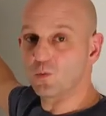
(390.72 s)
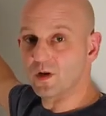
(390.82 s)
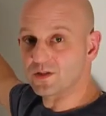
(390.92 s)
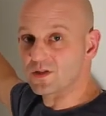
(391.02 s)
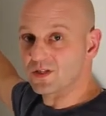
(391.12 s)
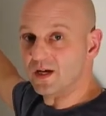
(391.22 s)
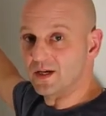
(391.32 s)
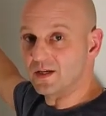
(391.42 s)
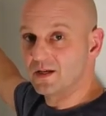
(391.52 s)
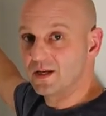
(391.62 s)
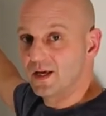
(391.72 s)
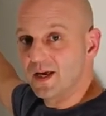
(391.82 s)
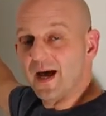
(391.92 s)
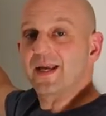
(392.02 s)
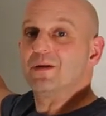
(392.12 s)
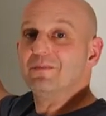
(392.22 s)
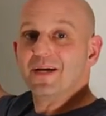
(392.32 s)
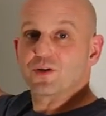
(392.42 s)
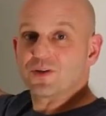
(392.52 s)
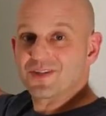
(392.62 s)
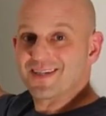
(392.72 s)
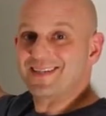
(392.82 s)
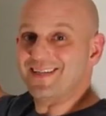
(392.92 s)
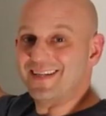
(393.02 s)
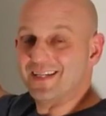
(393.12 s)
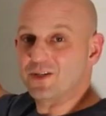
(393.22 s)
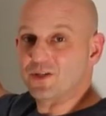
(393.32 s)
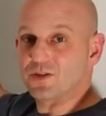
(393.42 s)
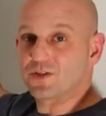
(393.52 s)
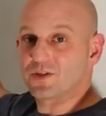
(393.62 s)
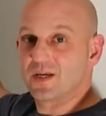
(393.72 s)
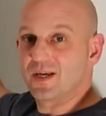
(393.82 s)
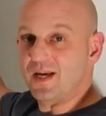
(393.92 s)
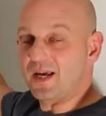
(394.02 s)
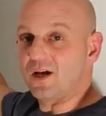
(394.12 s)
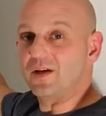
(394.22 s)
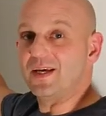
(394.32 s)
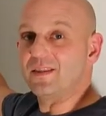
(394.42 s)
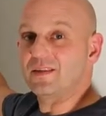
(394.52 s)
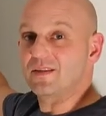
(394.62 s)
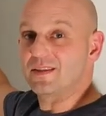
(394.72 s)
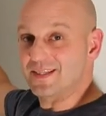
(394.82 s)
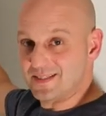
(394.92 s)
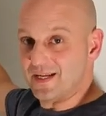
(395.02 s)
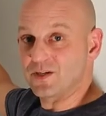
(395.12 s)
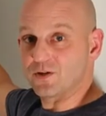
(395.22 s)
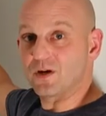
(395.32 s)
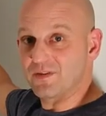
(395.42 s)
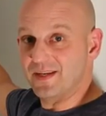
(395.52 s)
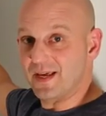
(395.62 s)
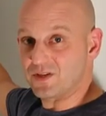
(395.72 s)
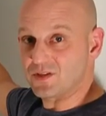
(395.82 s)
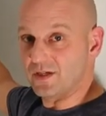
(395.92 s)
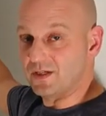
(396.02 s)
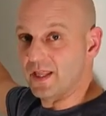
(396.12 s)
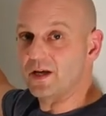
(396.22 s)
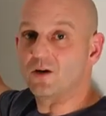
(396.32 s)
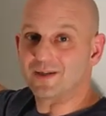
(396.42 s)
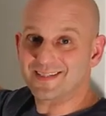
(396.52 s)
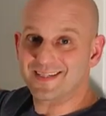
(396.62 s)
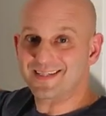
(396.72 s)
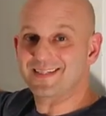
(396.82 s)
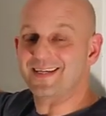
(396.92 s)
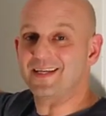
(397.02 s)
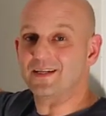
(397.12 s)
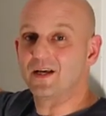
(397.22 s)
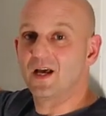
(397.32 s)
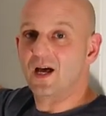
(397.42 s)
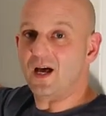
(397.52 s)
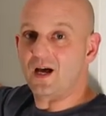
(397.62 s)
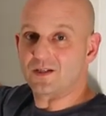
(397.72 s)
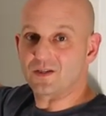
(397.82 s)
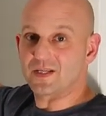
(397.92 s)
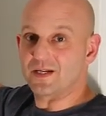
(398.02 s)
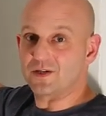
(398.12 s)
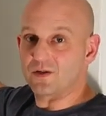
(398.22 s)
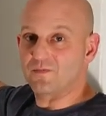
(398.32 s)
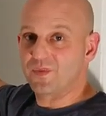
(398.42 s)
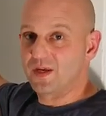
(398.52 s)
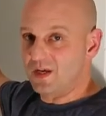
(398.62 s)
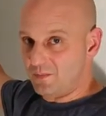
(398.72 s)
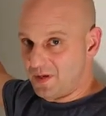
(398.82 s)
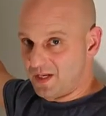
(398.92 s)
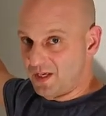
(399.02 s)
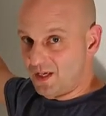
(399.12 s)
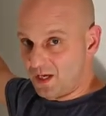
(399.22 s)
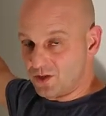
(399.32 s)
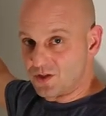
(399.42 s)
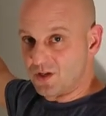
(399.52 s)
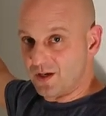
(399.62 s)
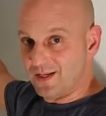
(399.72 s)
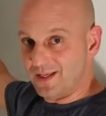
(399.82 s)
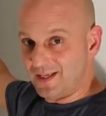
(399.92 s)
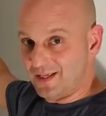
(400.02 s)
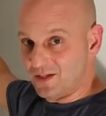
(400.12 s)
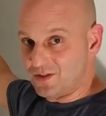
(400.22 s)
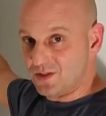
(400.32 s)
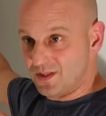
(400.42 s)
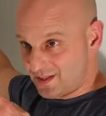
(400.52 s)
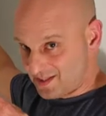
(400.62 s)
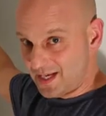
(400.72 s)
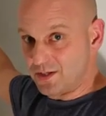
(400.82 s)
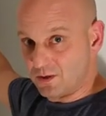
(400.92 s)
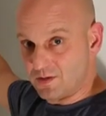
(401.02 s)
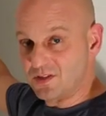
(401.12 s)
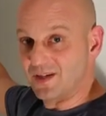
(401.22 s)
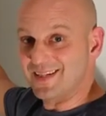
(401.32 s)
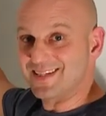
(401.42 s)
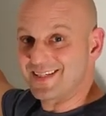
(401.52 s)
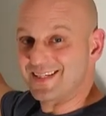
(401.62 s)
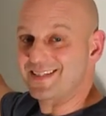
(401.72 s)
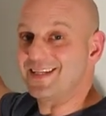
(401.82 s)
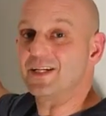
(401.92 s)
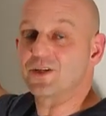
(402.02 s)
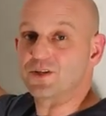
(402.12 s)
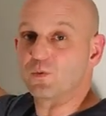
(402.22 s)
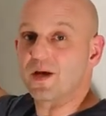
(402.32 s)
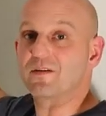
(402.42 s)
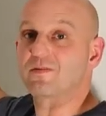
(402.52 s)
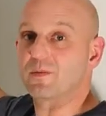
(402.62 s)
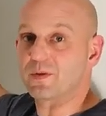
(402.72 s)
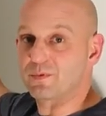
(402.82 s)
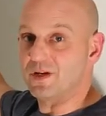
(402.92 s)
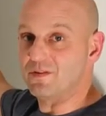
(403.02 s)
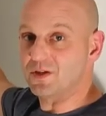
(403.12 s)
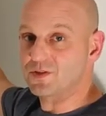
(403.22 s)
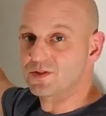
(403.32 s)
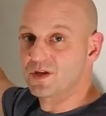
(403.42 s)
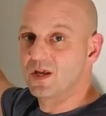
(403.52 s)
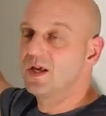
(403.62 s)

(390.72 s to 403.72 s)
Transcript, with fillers: one stud, I can measure 16 inches and I'll hit the center of the next stud. They call it 16 on center meaning each stud is, the center of the stud is 16 inches away from the previous.